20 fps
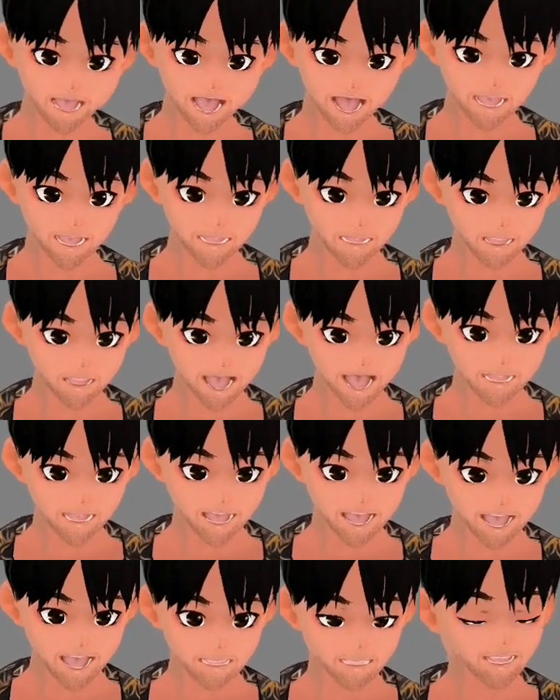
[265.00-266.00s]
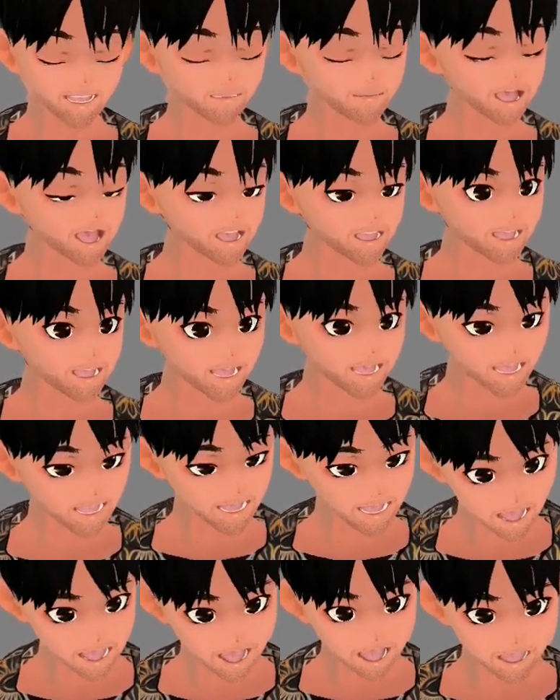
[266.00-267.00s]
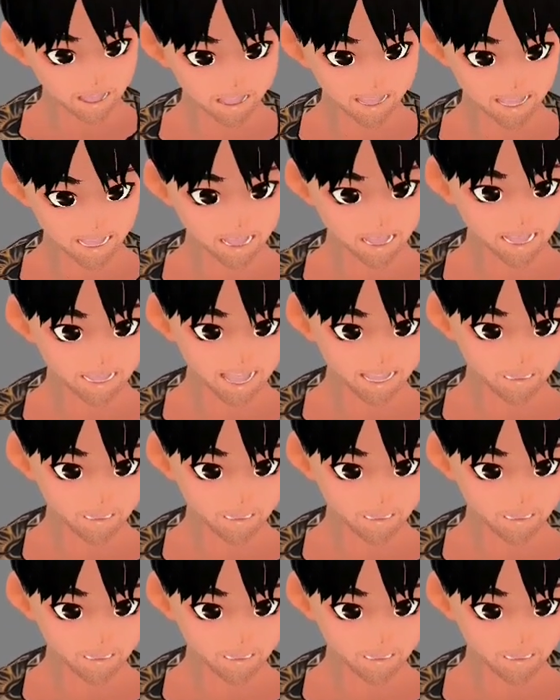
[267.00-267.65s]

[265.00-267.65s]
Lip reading: face tracking. It's pretty important, you know.